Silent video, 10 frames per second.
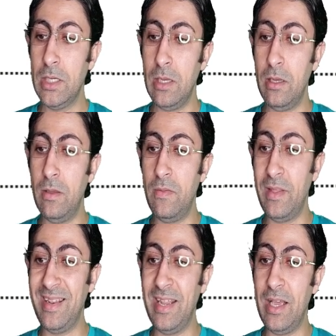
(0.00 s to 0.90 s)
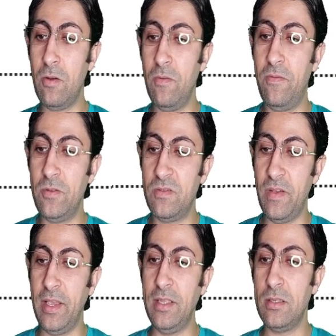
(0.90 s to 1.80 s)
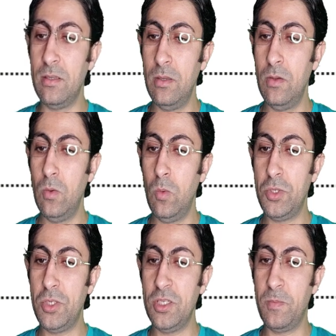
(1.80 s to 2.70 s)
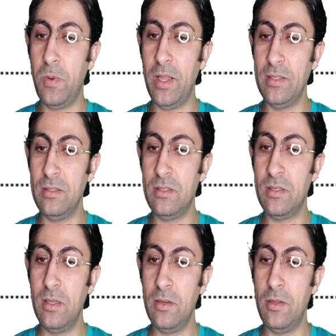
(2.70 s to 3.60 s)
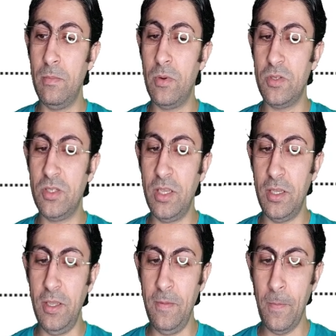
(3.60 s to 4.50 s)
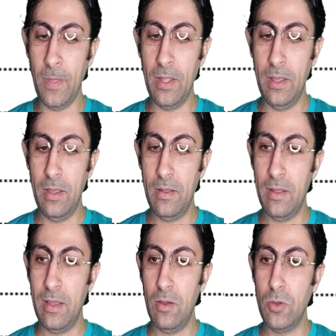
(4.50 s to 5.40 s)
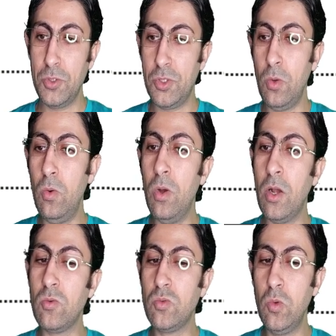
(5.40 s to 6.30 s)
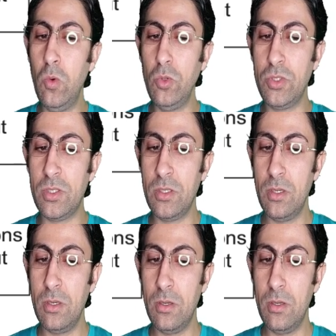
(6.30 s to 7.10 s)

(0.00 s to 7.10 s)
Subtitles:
the lack of phosphate, which is plant number C, show a root,